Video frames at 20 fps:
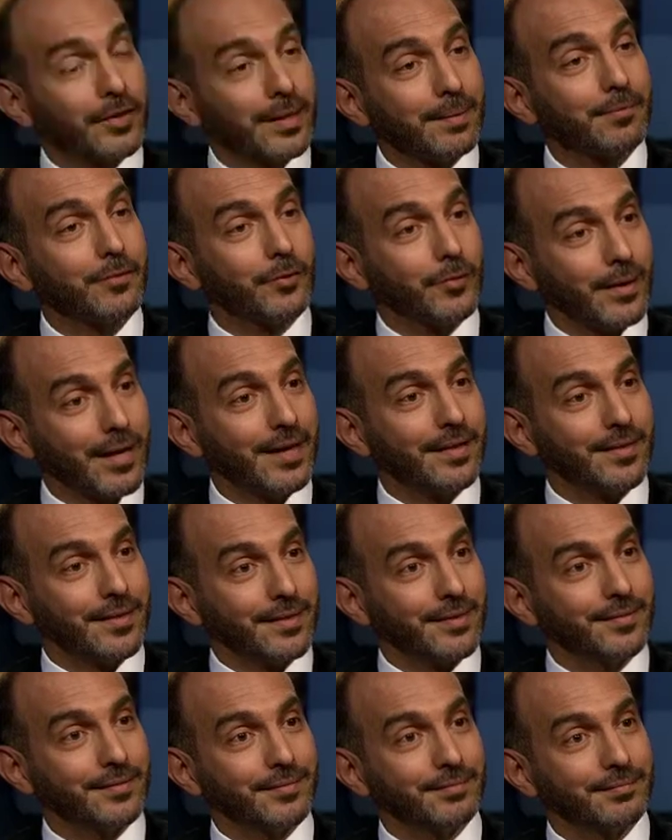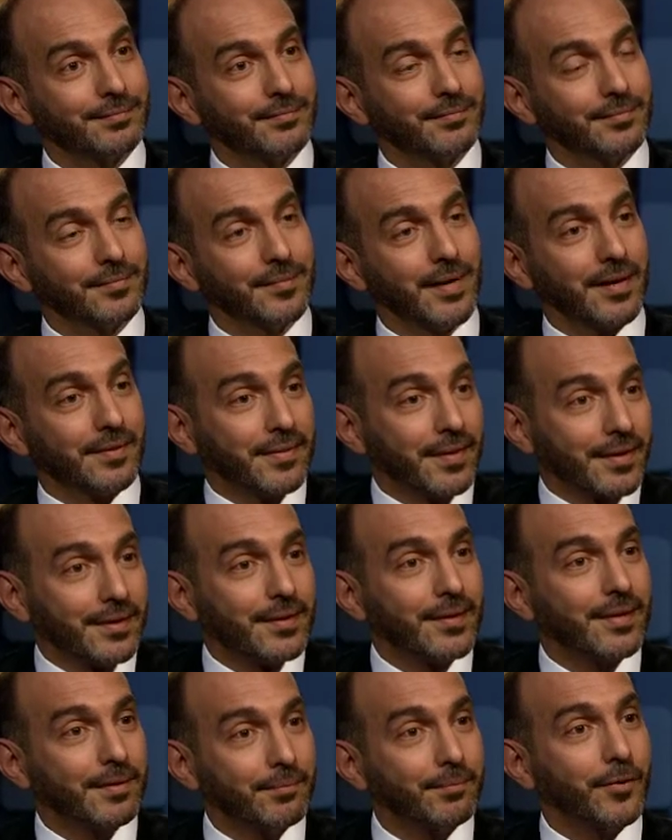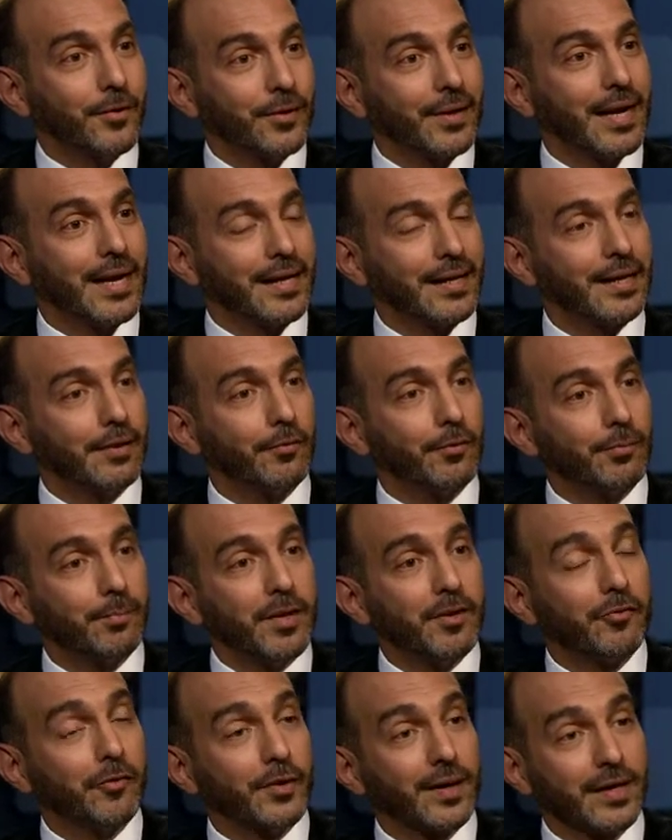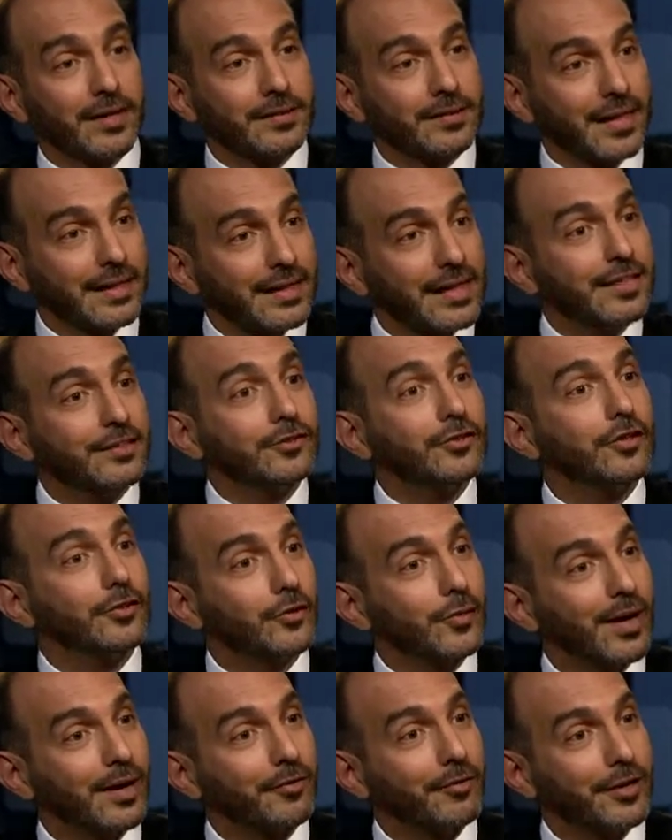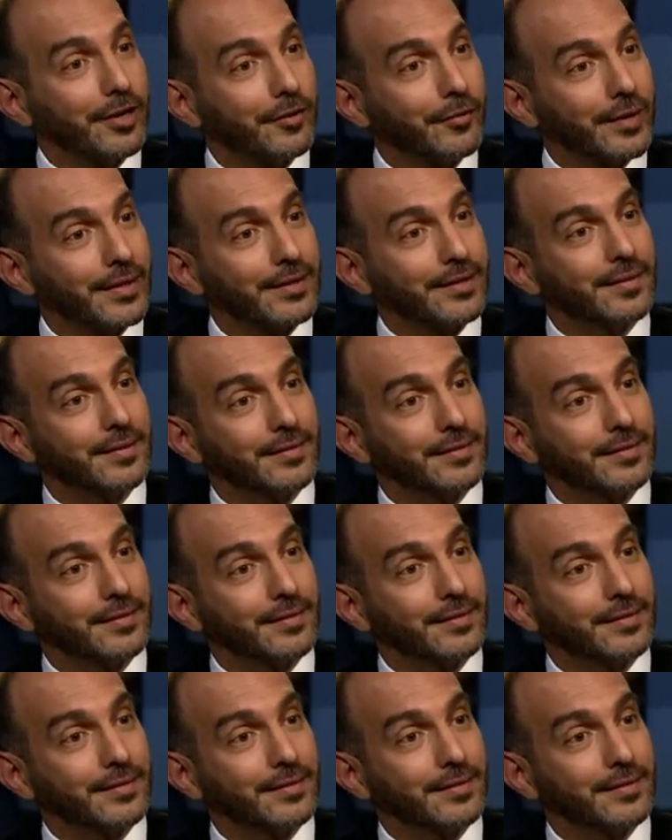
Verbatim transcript: them together, I think the more likely would be for us at least not to have regret.